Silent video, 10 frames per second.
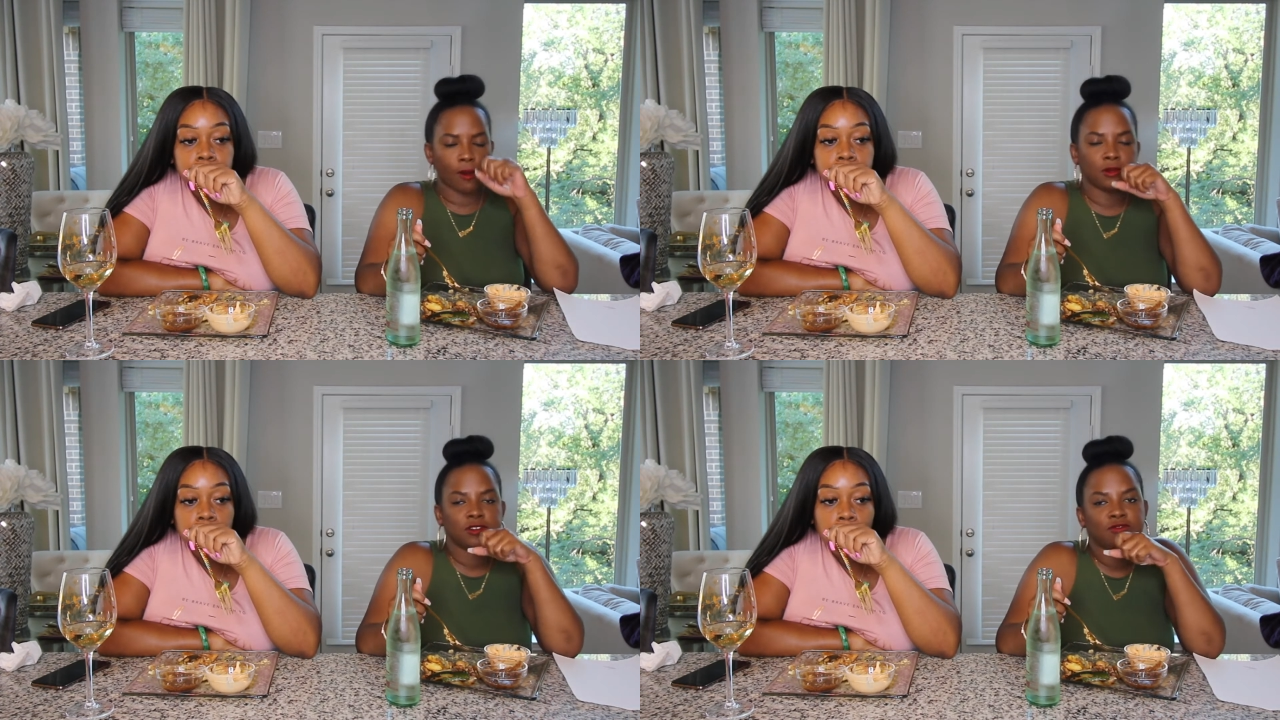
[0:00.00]

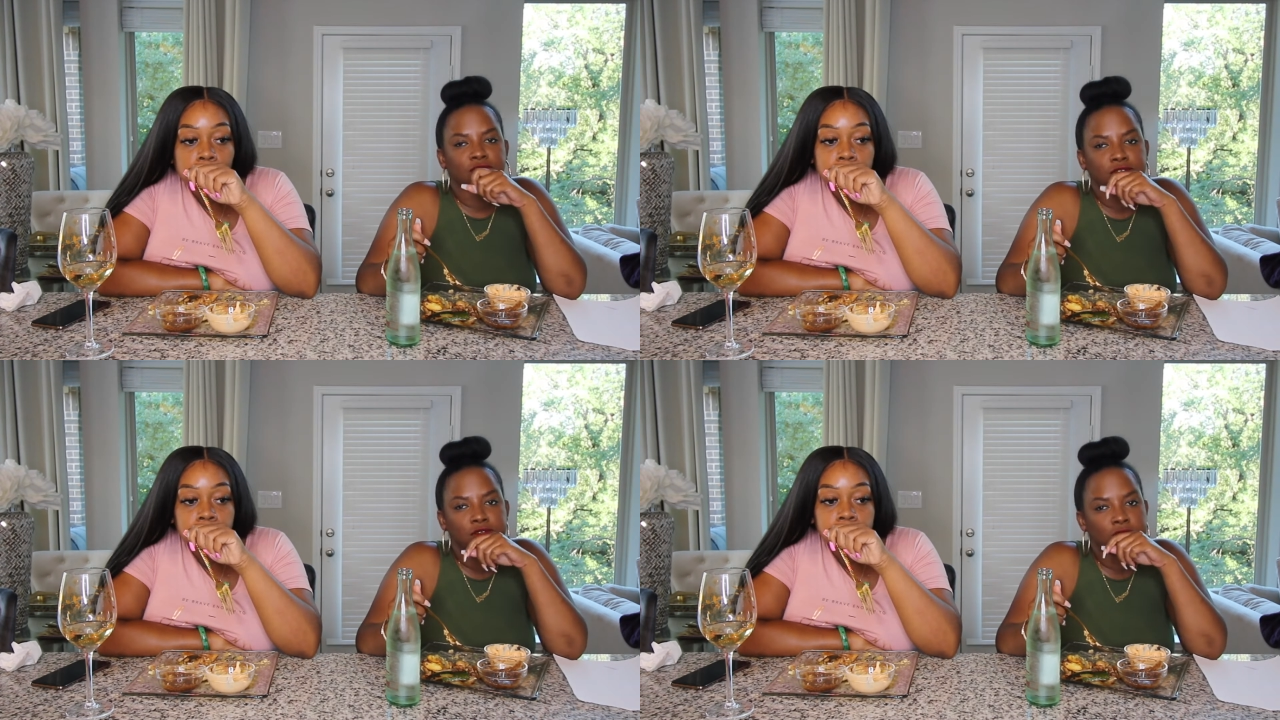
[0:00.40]
Speaker 1: This
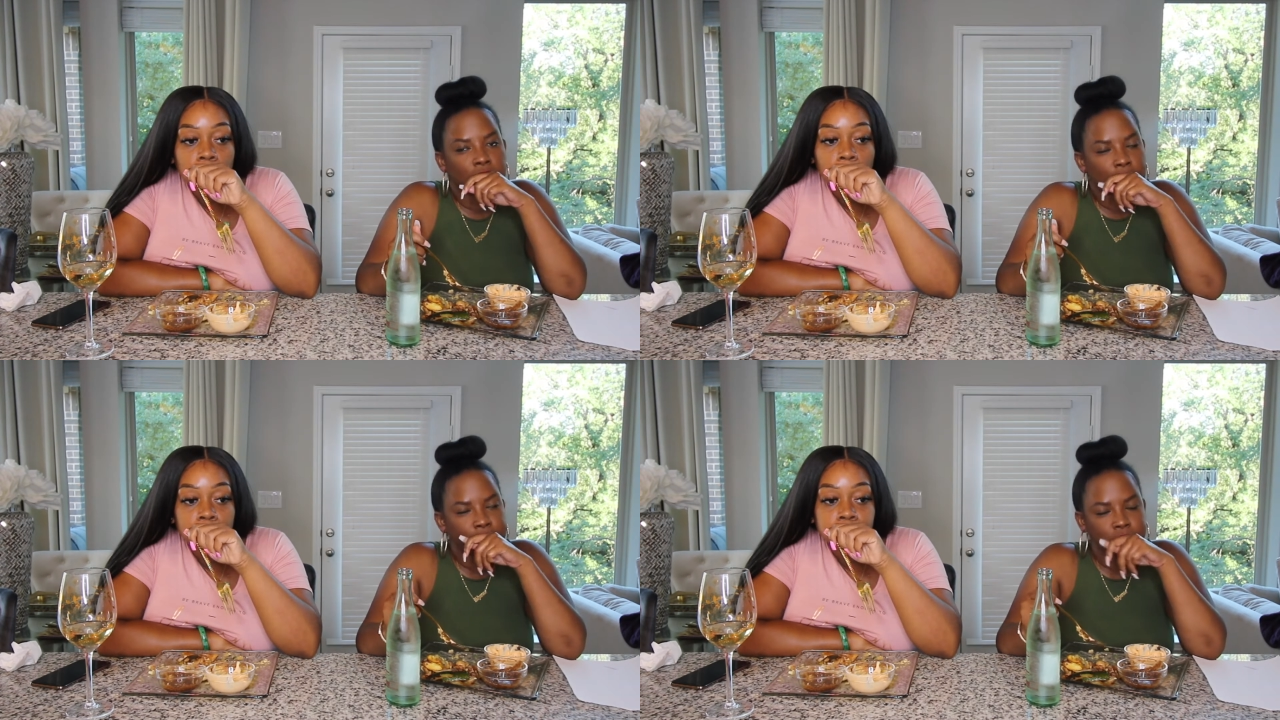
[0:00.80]
food,
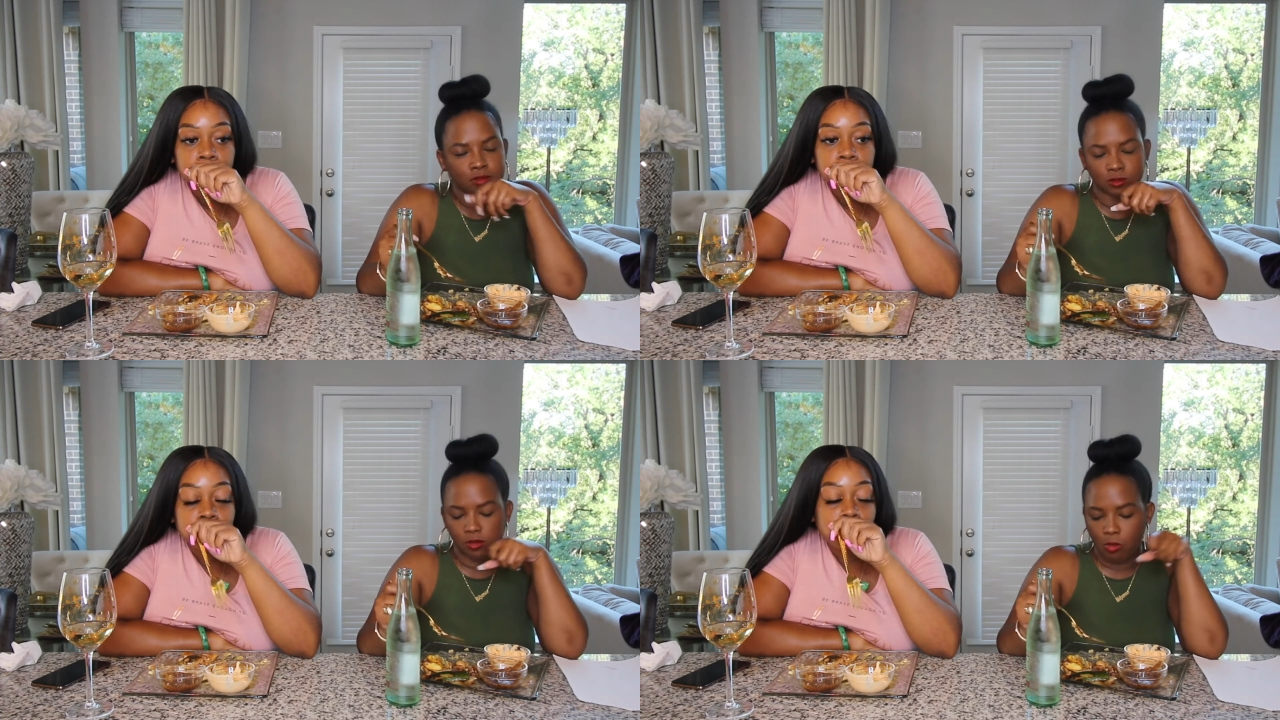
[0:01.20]
y'all.
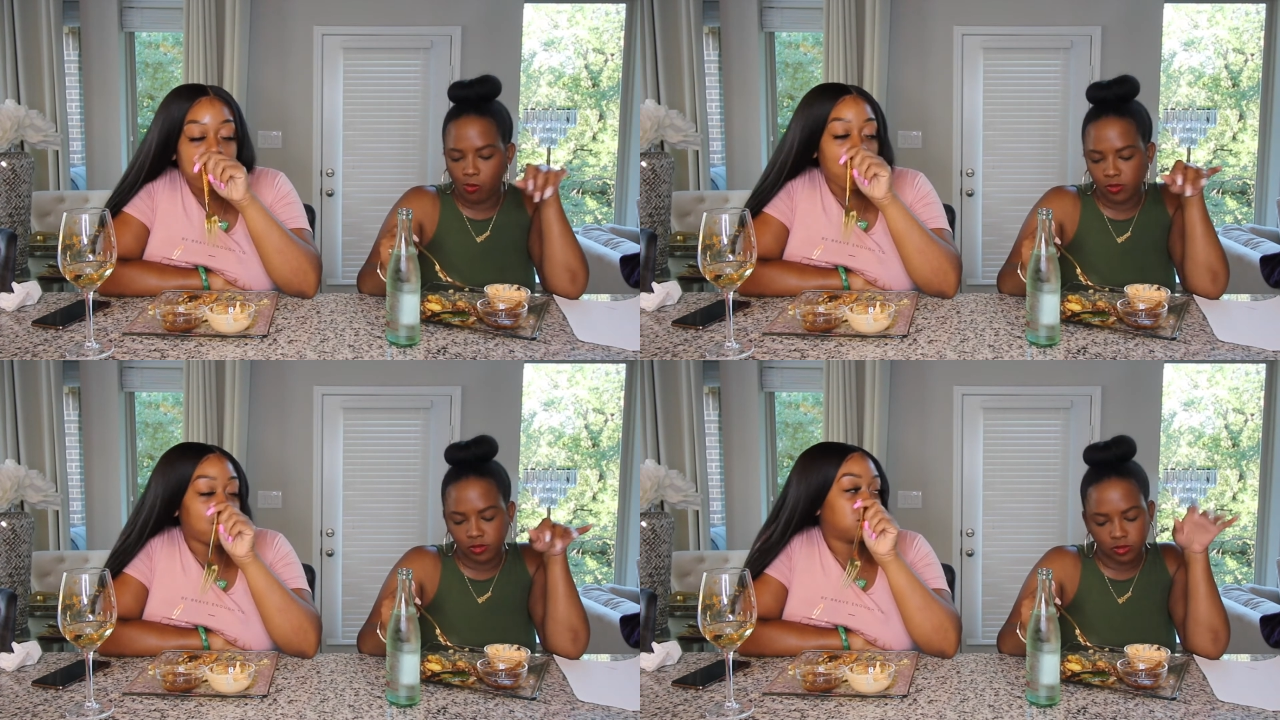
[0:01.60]

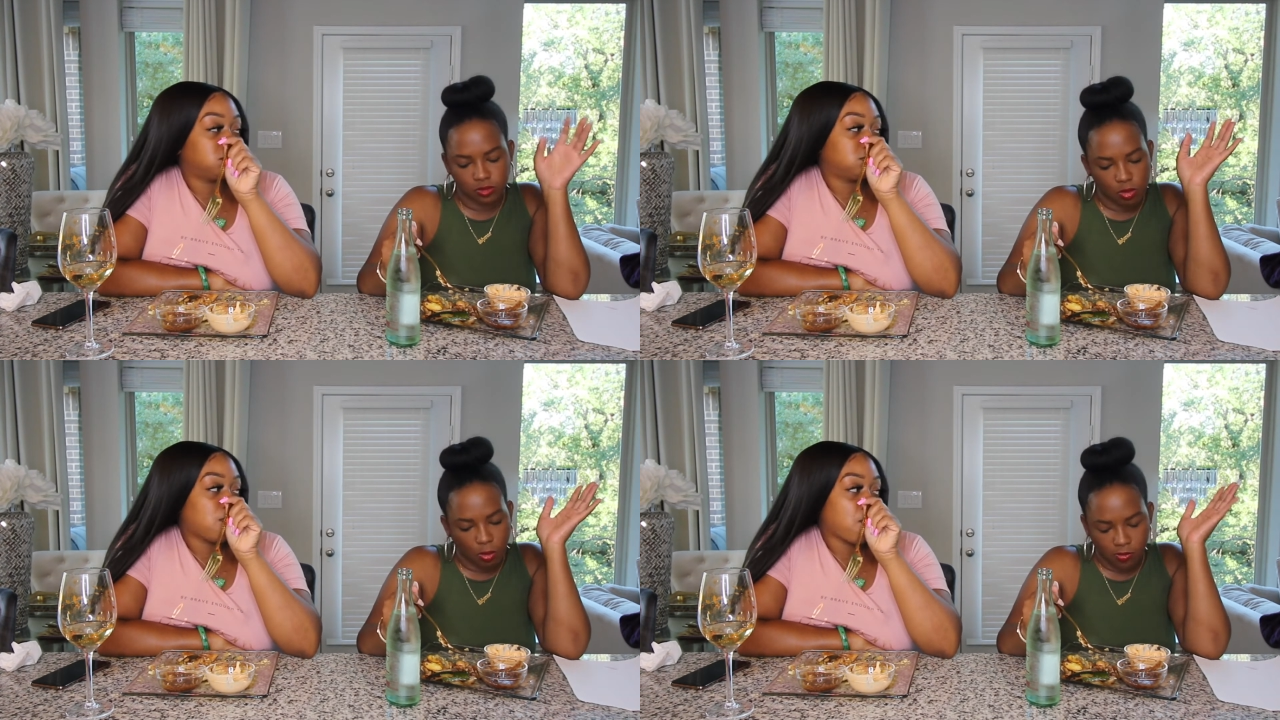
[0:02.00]

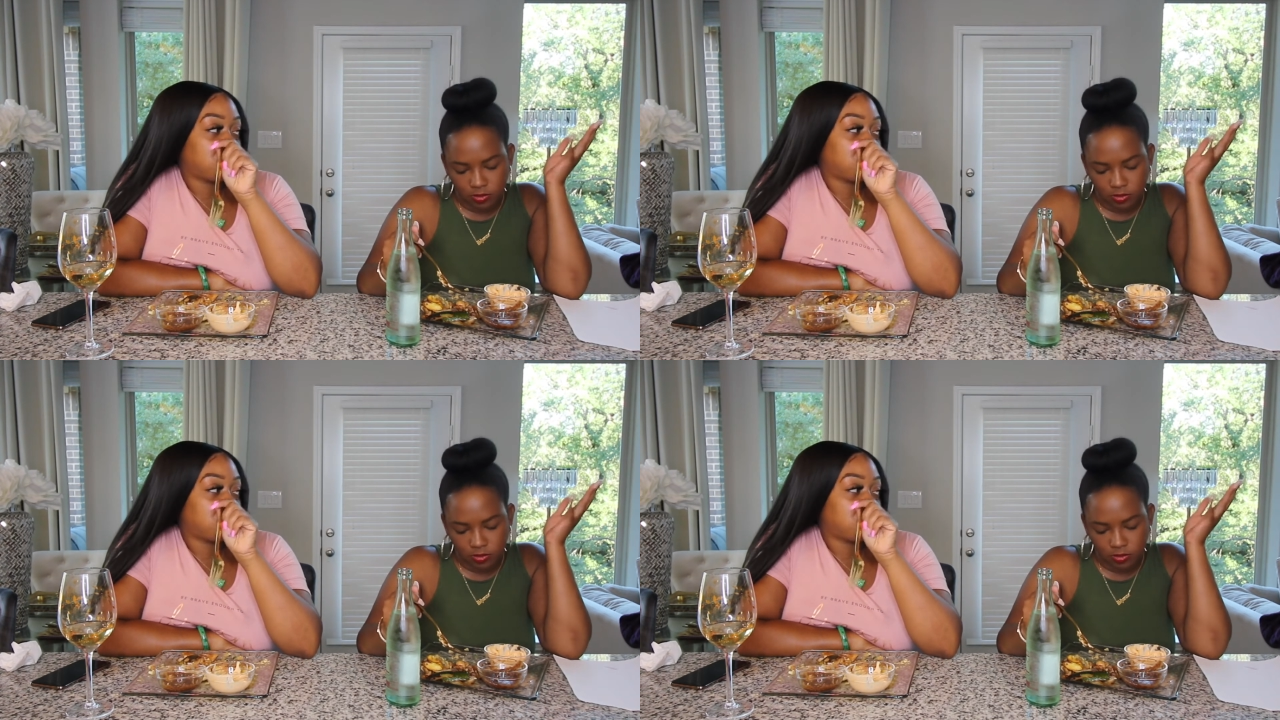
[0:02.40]
Mm-hmm.